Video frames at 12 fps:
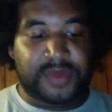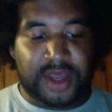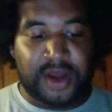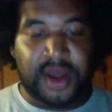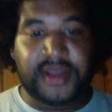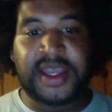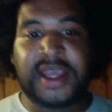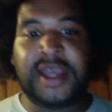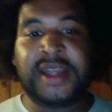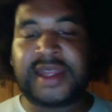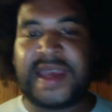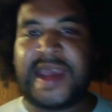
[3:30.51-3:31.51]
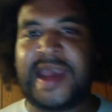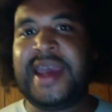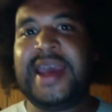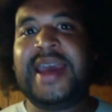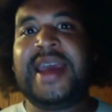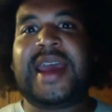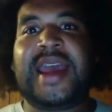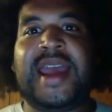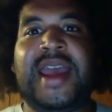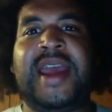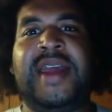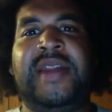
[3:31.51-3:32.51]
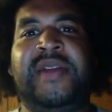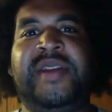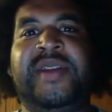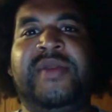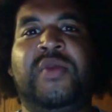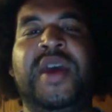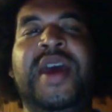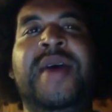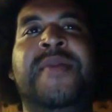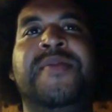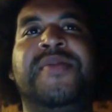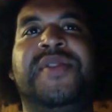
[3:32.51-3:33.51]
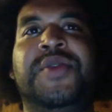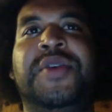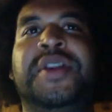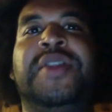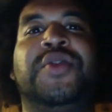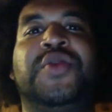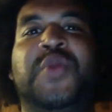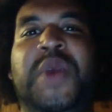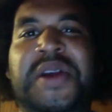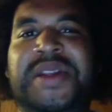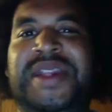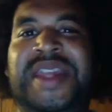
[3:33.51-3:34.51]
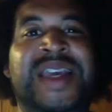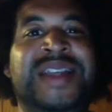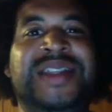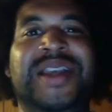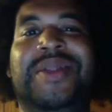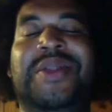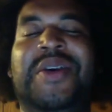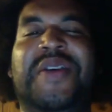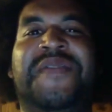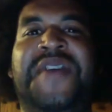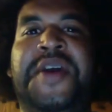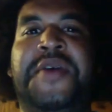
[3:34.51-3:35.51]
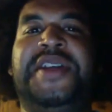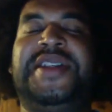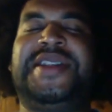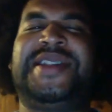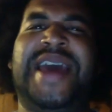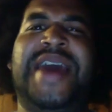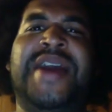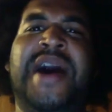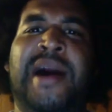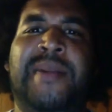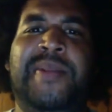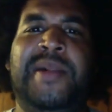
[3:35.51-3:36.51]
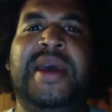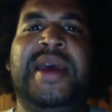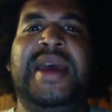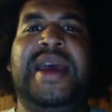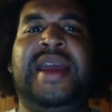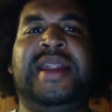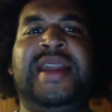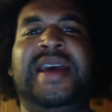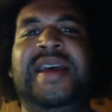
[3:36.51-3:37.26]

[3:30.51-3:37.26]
And on the Ian thing, him doing those weird things looked very set up. It